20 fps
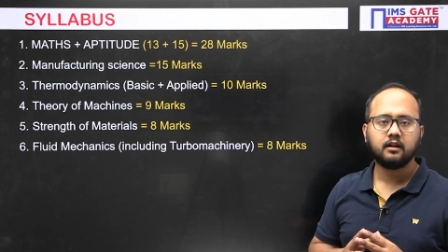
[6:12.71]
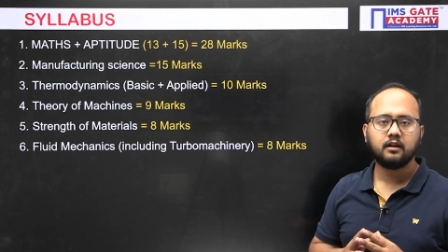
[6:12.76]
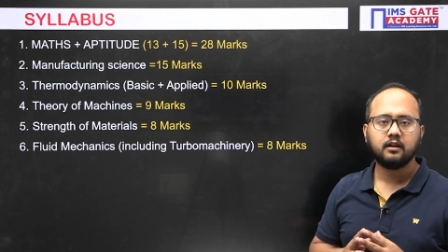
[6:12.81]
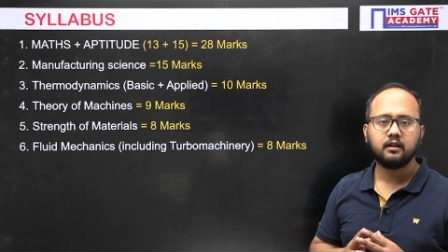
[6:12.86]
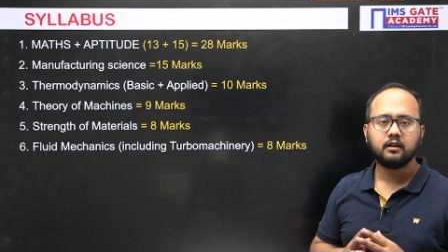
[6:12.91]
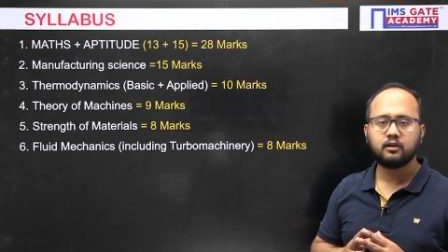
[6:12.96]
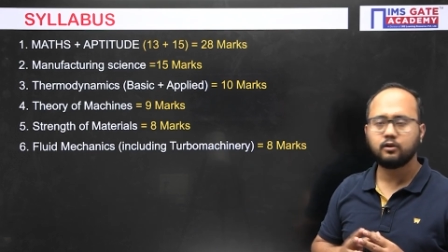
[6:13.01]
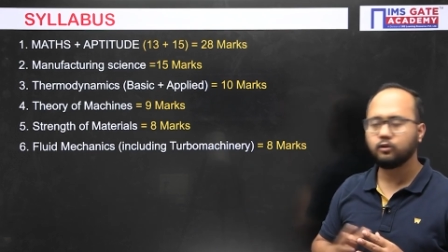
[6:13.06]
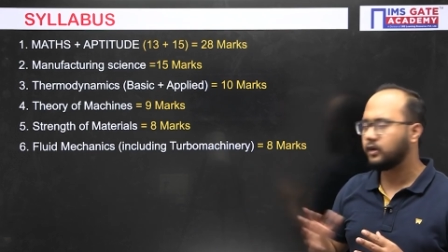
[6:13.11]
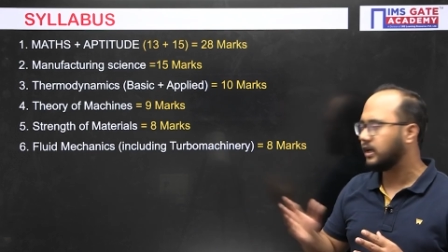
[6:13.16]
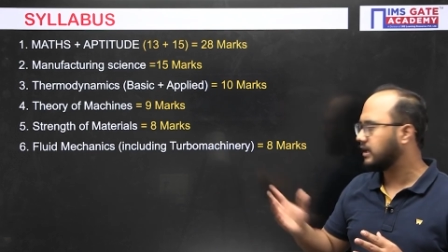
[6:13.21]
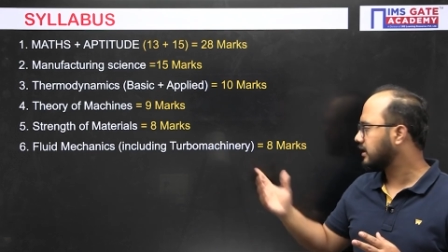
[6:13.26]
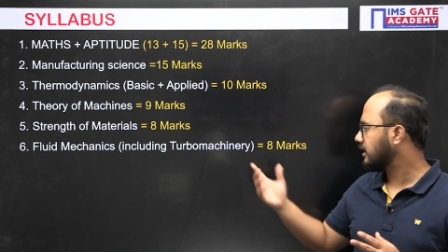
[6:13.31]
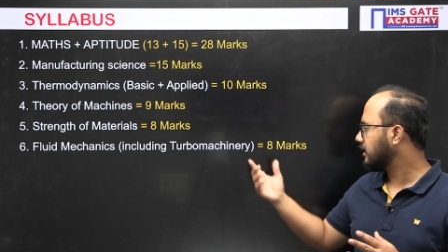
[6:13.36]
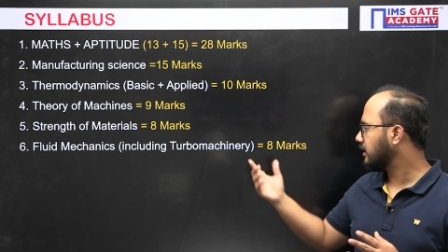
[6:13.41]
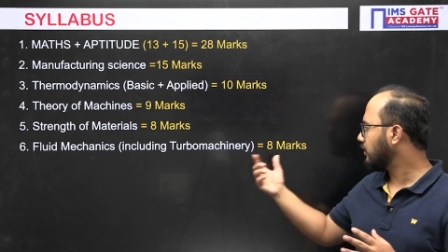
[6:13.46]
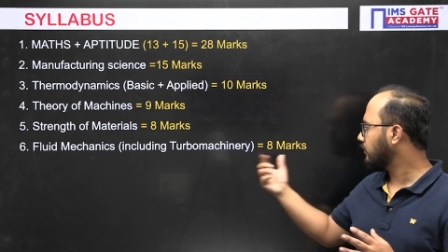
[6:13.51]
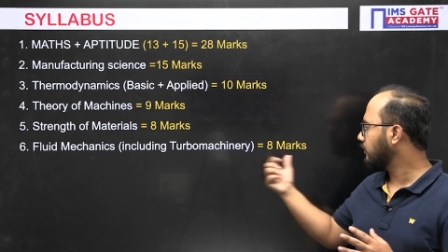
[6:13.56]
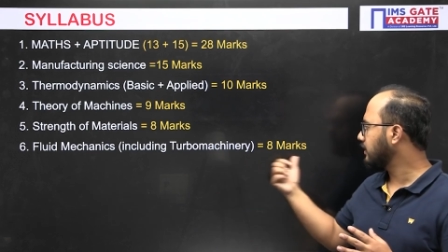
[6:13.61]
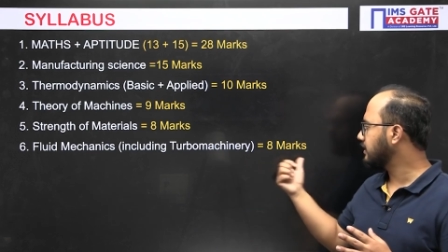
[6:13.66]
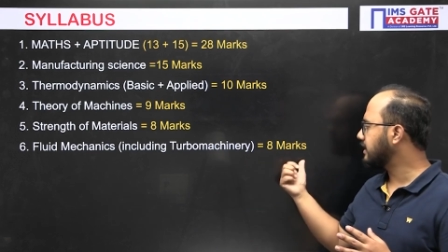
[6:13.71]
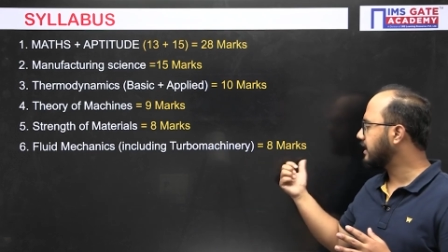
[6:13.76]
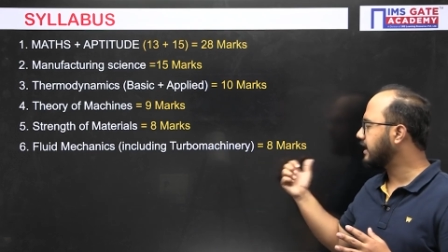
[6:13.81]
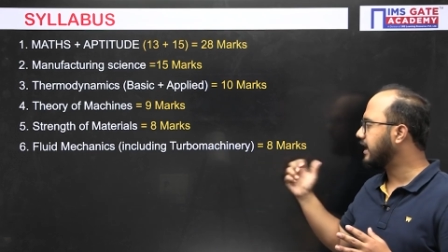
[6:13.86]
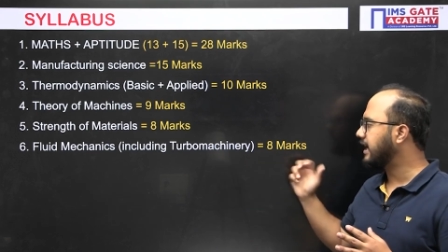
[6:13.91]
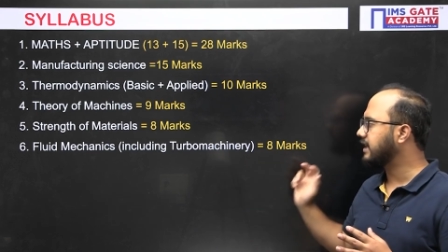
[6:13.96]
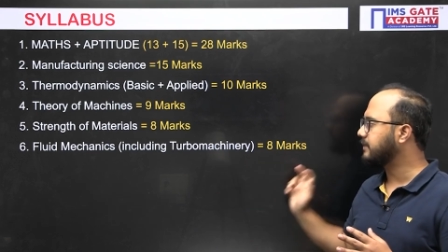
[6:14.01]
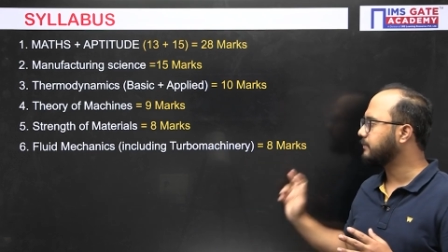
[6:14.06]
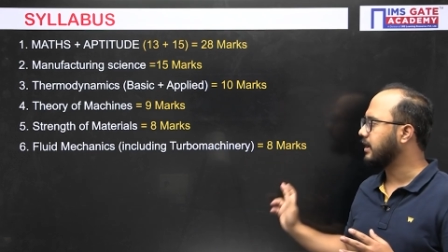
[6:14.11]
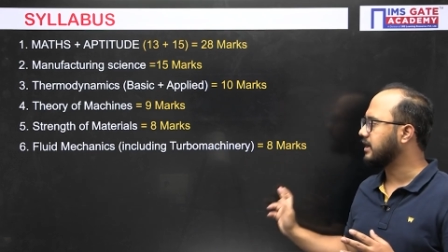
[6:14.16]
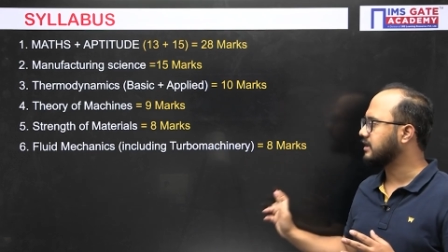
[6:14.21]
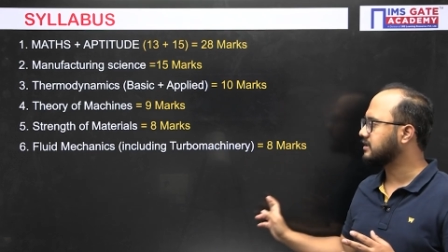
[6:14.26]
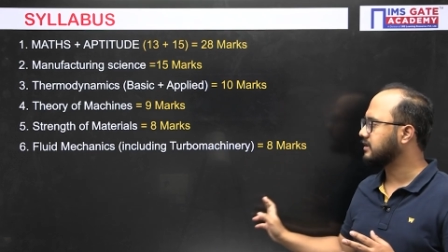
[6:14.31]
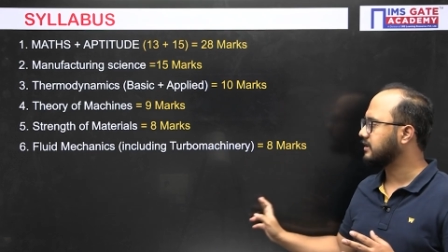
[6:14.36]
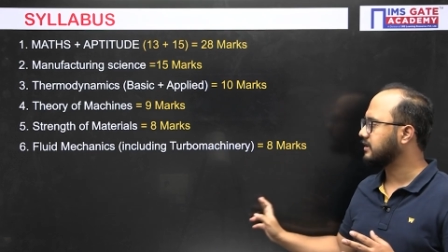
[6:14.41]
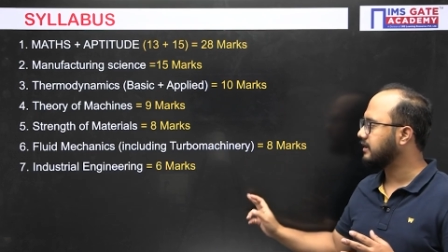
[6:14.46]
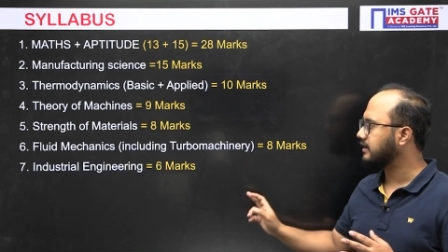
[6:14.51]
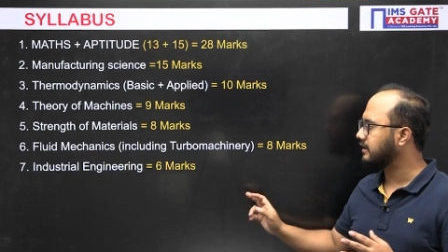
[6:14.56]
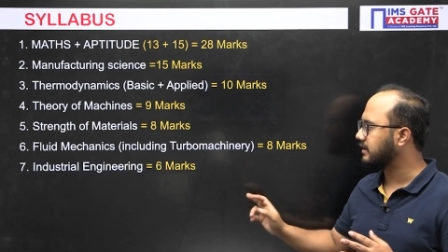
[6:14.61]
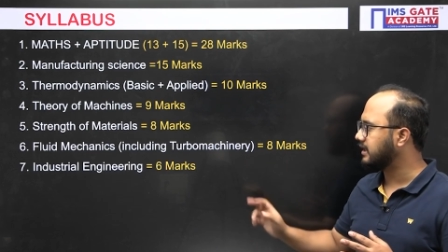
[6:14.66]
Together, you will see eight marks.
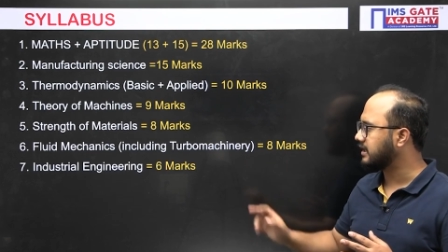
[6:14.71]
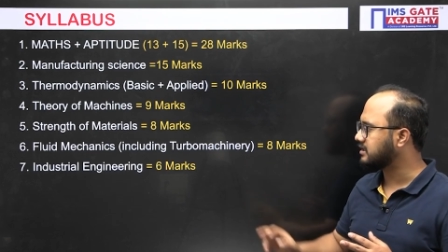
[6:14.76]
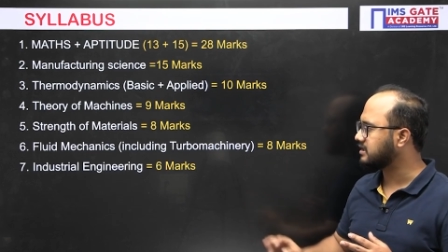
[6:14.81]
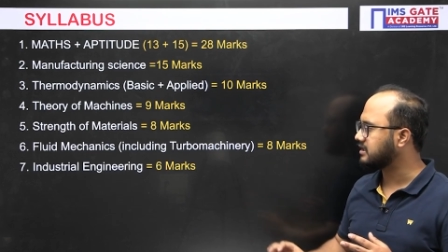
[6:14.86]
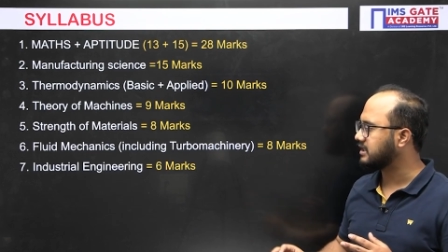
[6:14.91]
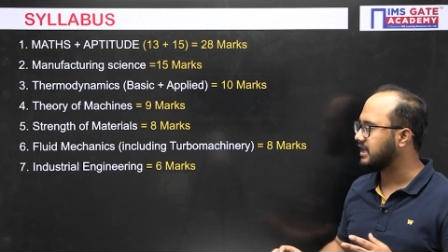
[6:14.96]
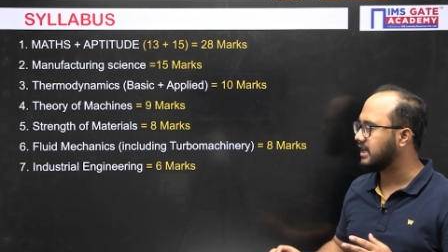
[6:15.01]
Next,